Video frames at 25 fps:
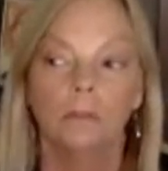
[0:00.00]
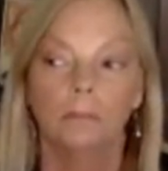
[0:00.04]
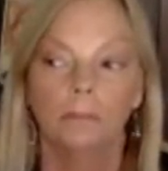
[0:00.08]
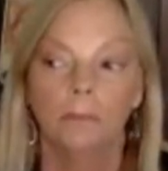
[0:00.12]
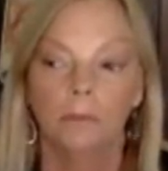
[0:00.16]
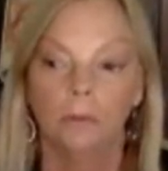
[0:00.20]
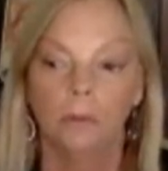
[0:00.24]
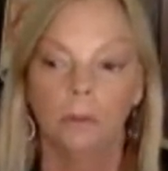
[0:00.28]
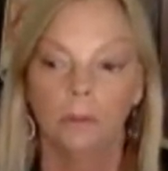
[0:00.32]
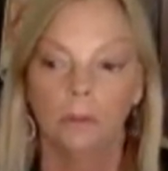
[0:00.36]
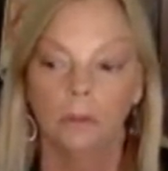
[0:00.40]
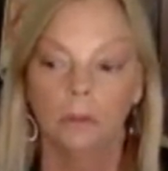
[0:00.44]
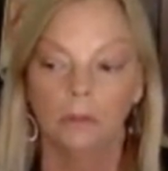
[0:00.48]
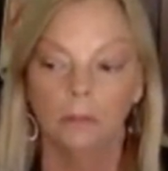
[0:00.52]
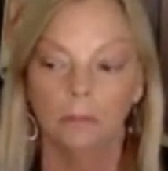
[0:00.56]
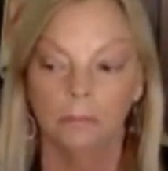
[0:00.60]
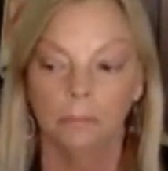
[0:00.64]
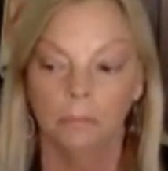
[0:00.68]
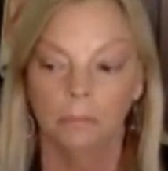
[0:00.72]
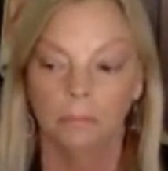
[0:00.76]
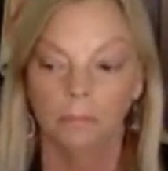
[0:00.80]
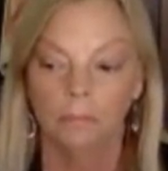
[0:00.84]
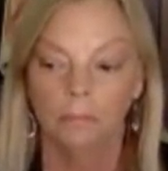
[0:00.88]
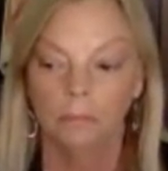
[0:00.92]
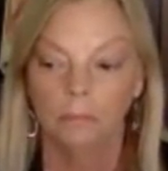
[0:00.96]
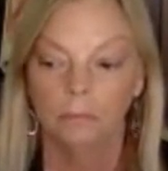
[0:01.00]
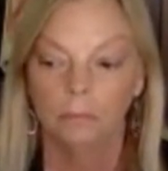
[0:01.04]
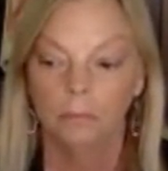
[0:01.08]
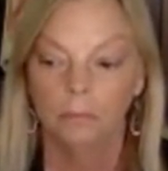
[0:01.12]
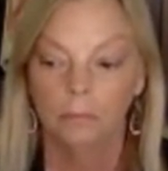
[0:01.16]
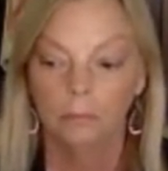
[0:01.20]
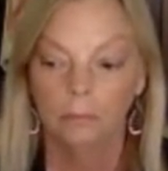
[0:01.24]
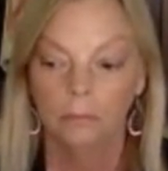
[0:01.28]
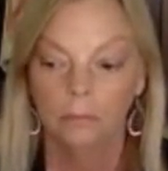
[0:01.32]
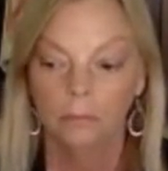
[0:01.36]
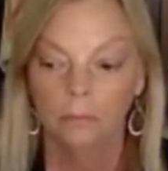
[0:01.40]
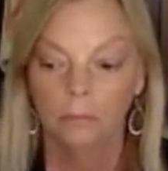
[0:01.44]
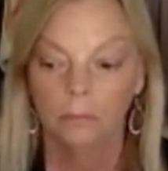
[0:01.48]
Portland
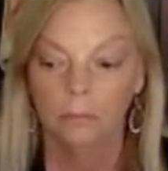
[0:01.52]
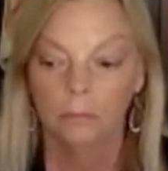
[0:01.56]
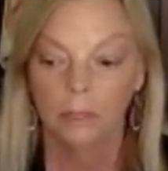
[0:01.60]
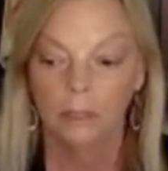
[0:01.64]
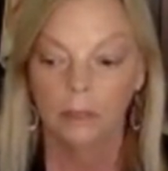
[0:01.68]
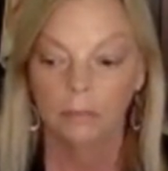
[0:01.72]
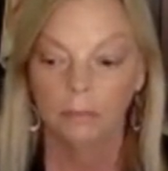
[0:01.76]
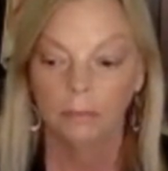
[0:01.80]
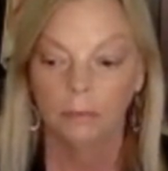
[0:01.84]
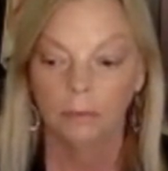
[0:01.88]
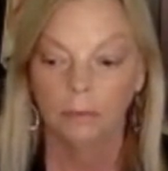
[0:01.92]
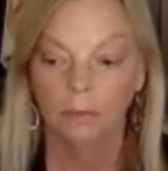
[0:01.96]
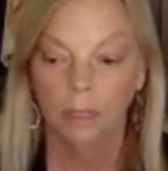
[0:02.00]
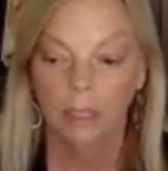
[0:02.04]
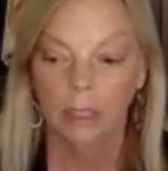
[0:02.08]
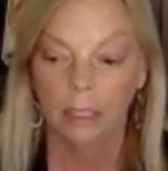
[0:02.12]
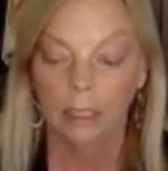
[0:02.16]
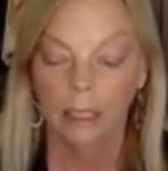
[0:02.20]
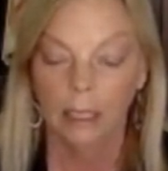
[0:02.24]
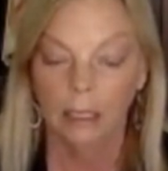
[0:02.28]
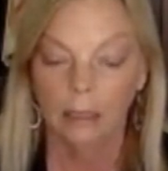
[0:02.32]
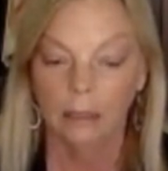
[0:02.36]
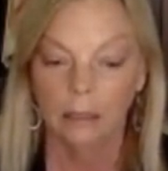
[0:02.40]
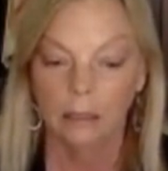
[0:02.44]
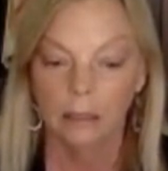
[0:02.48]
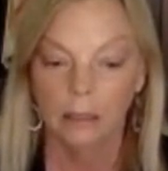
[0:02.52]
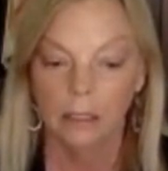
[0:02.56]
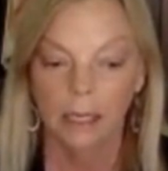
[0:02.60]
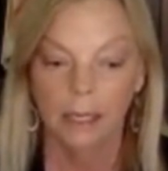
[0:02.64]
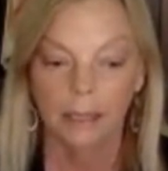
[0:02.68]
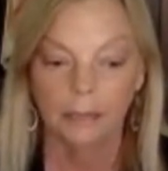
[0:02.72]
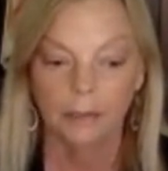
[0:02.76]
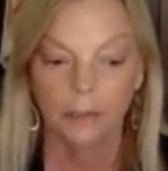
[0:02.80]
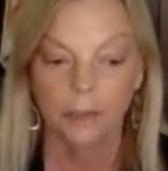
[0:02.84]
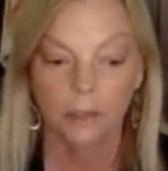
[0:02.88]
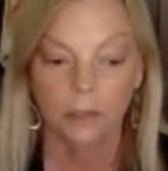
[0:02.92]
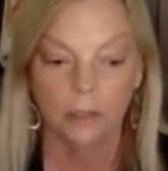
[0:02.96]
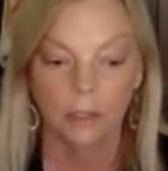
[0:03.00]
people that got
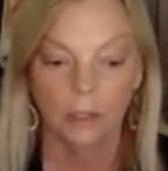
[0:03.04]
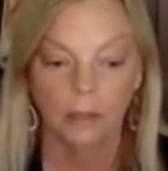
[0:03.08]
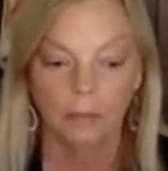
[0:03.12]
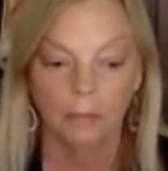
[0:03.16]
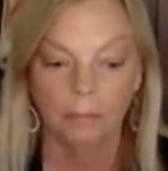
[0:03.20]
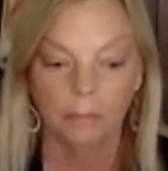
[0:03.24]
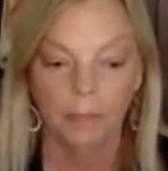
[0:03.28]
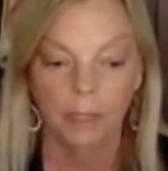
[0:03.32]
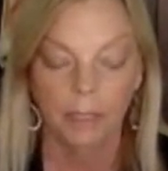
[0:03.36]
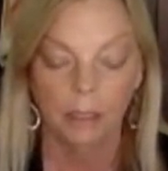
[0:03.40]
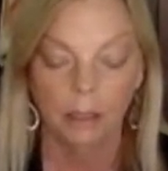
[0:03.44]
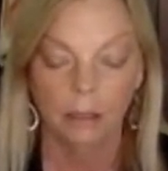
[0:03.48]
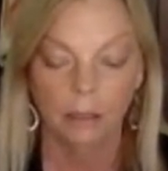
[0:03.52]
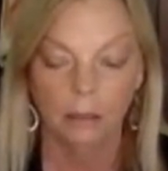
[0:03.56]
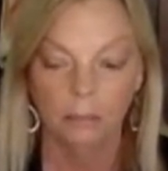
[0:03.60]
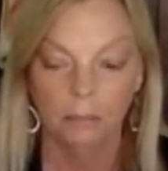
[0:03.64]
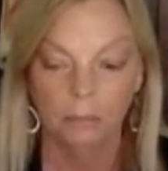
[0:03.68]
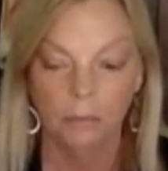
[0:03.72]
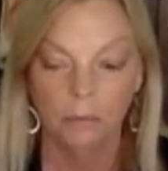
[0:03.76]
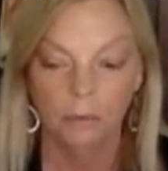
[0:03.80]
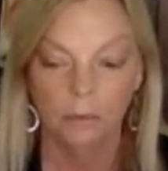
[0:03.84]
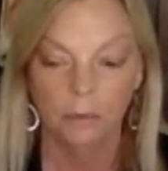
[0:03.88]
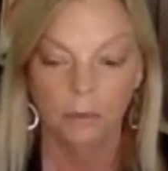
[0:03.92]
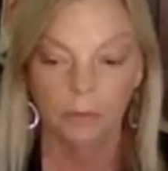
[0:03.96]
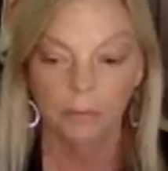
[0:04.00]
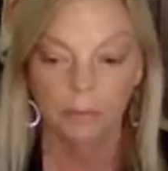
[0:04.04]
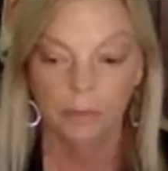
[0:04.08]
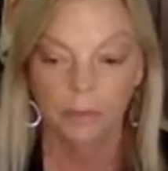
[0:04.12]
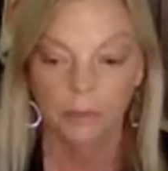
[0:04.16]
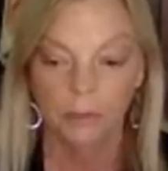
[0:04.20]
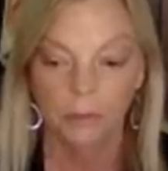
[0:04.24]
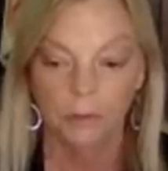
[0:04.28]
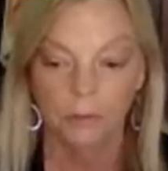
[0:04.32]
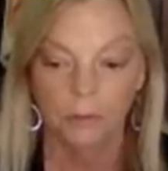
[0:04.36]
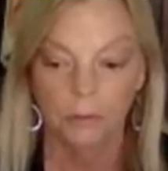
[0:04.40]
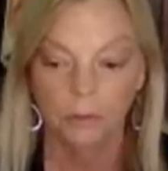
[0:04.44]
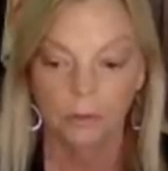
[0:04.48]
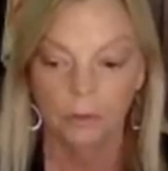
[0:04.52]
snatched up by the Border
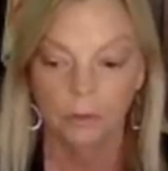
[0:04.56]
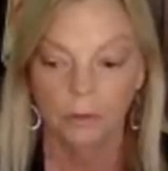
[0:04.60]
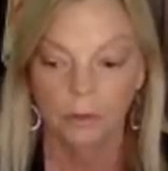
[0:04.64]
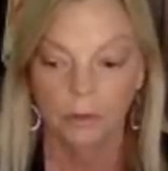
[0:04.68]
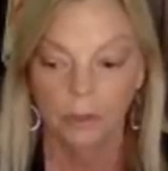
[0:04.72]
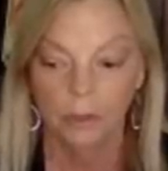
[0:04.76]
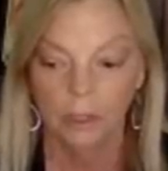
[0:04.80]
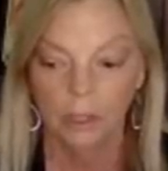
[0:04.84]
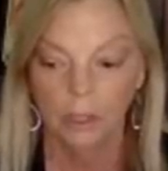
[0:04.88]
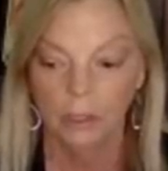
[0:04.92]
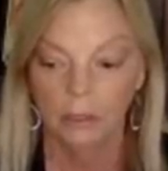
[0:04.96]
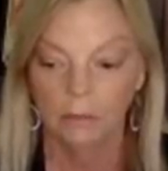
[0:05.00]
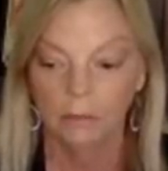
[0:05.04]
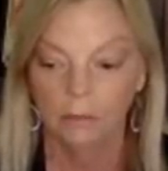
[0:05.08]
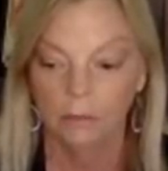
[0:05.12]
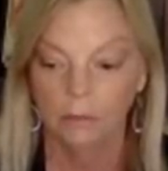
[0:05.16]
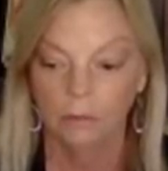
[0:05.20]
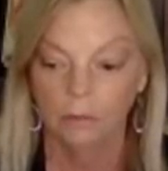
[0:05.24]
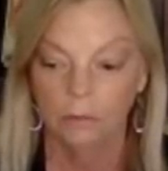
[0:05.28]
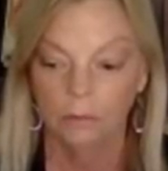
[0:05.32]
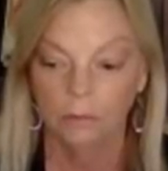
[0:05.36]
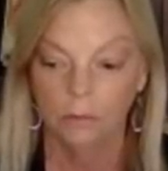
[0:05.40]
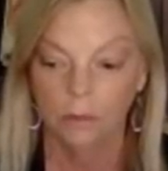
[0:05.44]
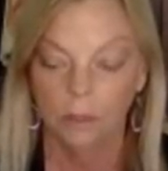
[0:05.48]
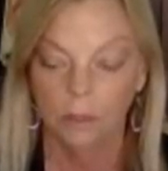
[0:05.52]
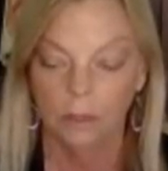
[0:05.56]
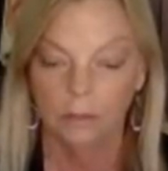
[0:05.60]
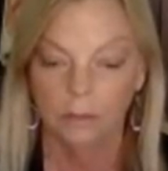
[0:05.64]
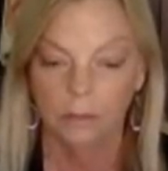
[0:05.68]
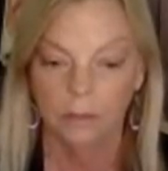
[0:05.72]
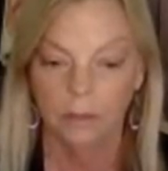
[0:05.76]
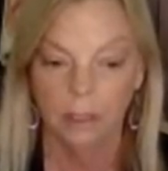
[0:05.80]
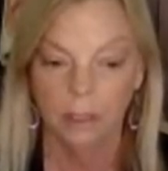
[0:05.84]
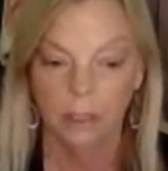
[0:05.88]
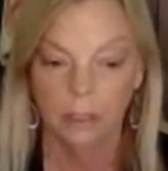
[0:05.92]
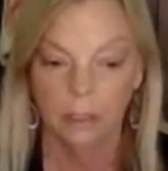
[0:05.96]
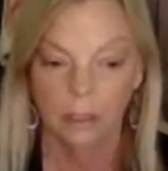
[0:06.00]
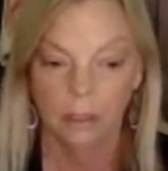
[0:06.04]
Patrol and the evil, whatever
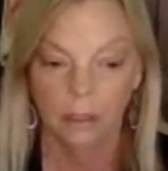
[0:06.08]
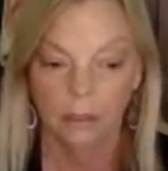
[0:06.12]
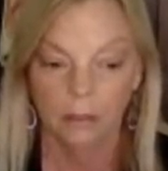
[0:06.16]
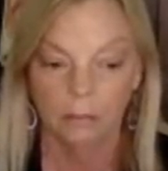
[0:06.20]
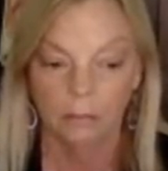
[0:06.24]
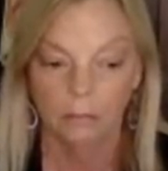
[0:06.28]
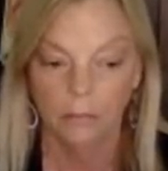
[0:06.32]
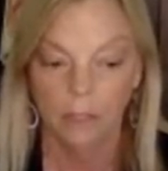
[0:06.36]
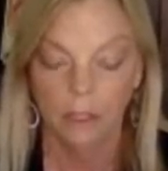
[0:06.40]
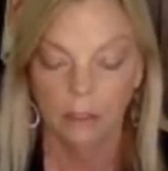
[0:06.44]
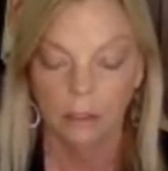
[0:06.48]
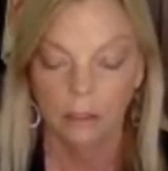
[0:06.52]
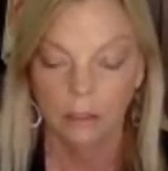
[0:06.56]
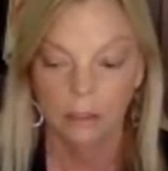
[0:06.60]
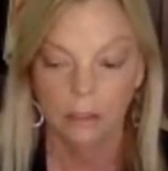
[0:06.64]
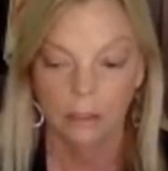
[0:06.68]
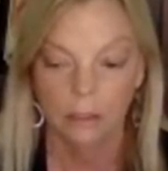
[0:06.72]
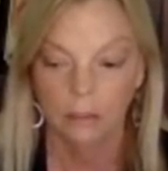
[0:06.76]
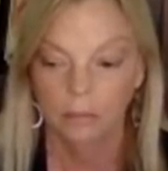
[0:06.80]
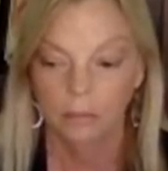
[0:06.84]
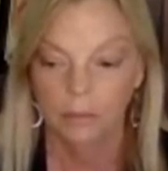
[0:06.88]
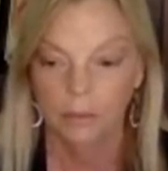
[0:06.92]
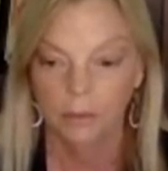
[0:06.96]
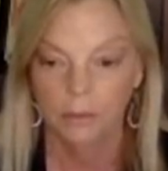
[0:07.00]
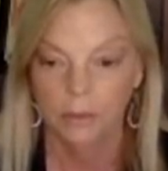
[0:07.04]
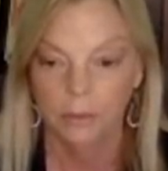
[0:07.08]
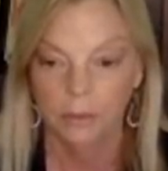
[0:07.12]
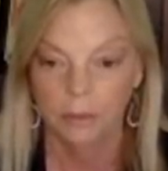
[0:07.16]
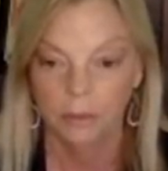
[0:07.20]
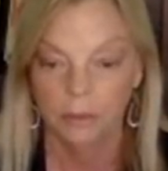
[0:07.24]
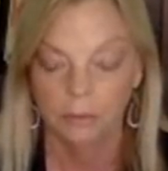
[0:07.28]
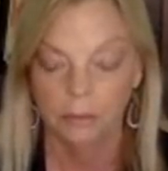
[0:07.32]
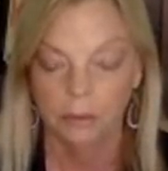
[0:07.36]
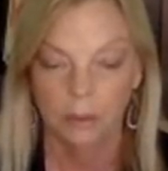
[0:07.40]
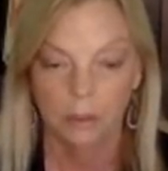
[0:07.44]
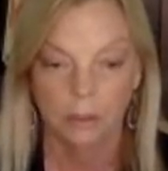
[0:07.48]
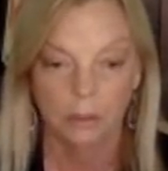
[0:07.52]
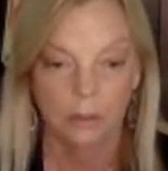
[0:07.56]
they are, military police or
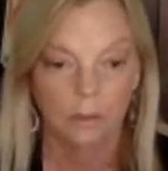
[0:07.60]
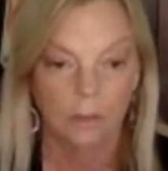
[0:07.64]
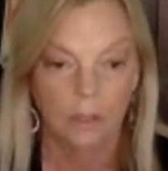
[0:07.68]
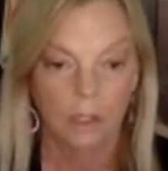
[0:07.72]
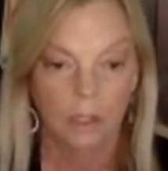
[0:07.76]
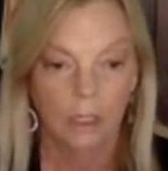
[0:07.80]
whatever?